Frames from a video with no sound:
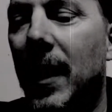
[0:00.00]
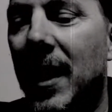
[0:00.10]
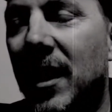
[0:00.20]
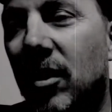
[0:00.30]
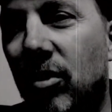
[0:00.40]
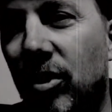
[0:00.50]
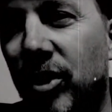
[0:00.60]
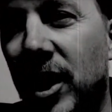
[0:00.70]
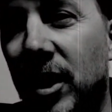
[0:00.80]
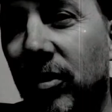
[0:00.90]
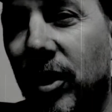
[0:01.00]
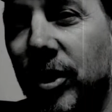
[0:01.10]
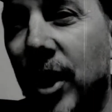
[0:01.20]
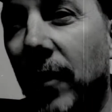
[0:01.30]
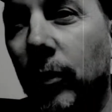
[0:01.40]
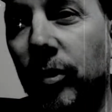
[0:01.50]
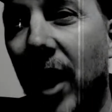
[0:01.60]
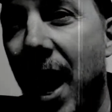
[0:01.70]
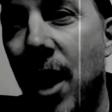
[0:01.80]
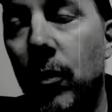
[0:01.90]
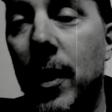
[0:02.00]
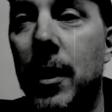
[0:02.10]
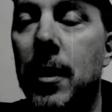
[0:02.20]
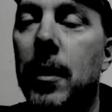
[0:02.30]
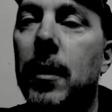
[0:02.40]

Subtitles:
It is the devil's errand.